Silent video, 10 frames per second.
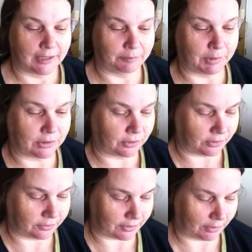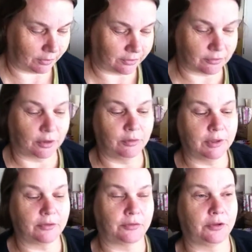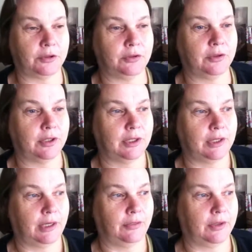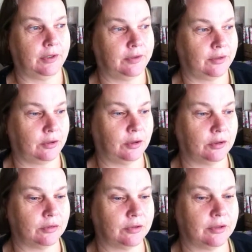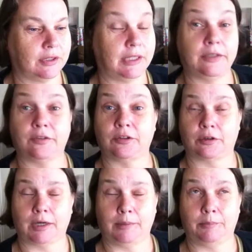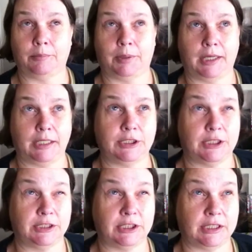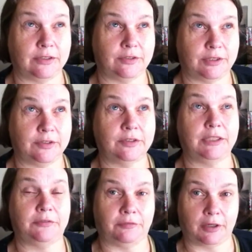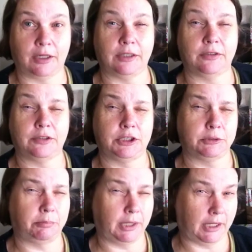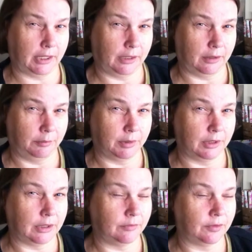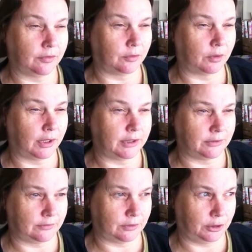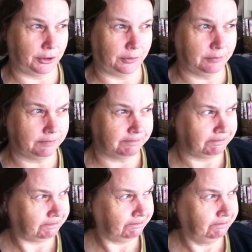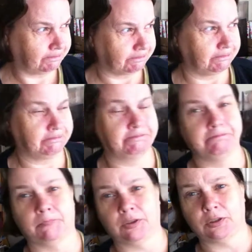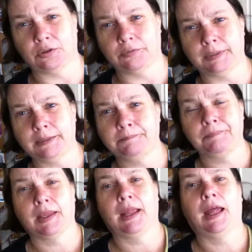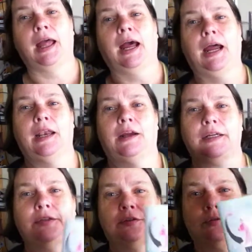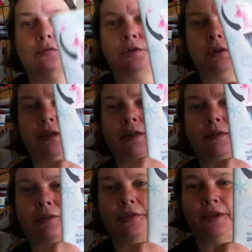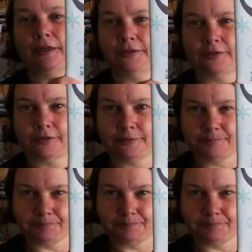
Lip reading: because I was scrolling through this girl's Instagram page, and she is Disney Finds Japan, I believe is the right term. Excuse me. And I saw this